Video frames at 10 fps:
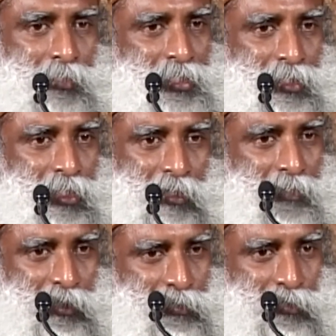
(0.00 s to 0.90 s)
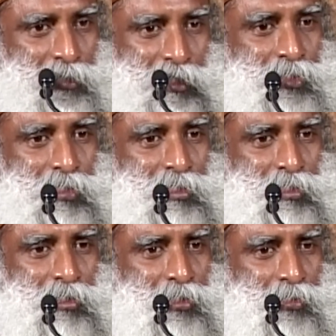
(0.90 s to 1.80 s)
That's not the way to do surgery,
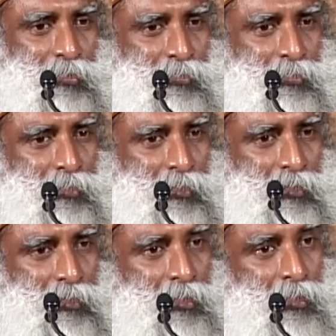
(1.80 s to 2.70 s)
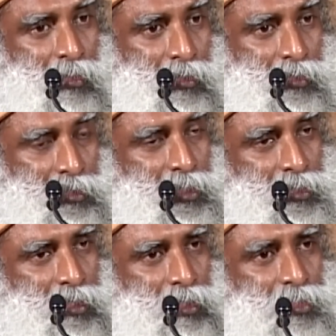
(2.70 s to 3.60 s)
isn't it so? It's
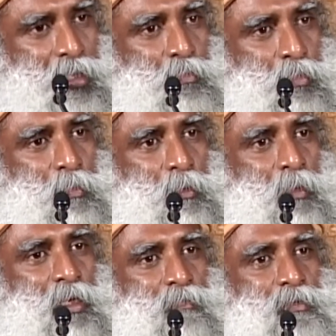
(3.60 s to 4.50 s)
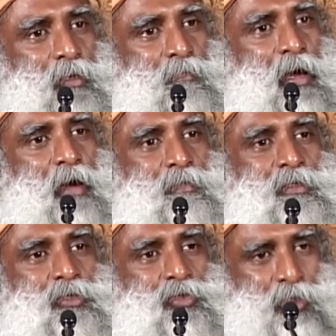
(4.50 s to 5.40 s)
just that some people might have survived
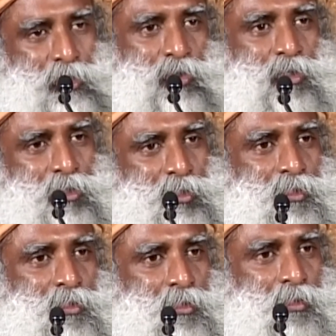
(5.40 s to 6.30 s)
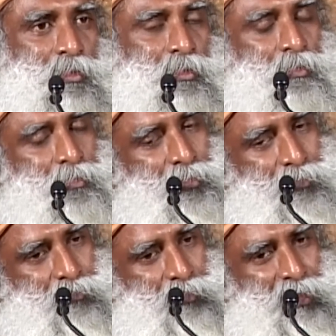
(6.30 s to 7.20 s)
such surgeries.
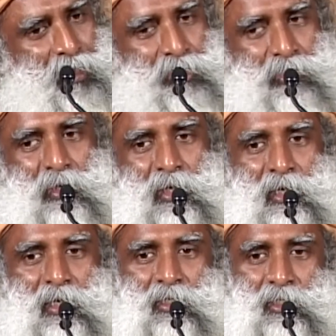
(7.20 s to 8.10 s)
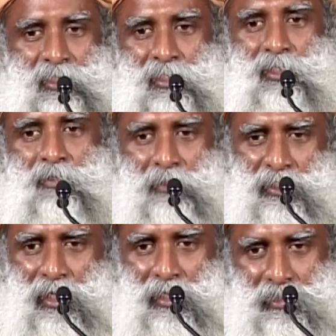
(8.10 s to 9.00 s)
In extraordinary conditions it
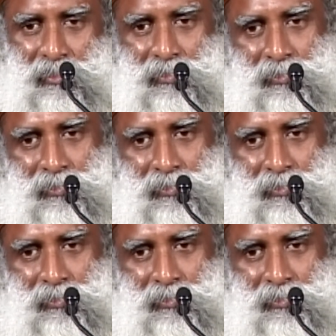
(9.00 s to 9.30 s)
was done.